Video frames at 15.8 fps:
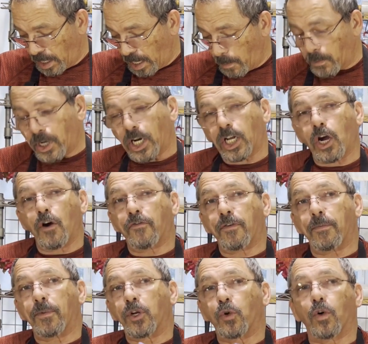and we're going to go
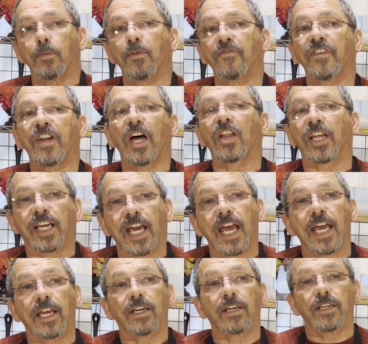from a normal vanilla
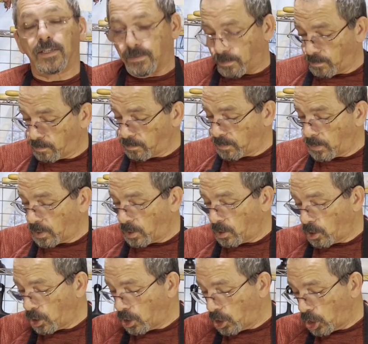cake
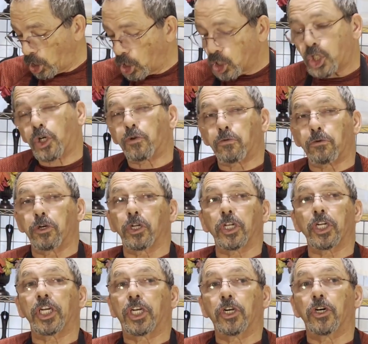to
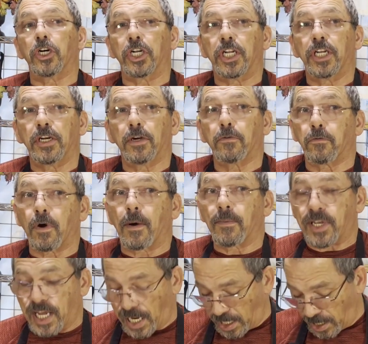really good rum
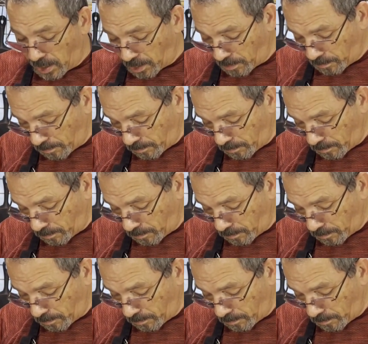cake.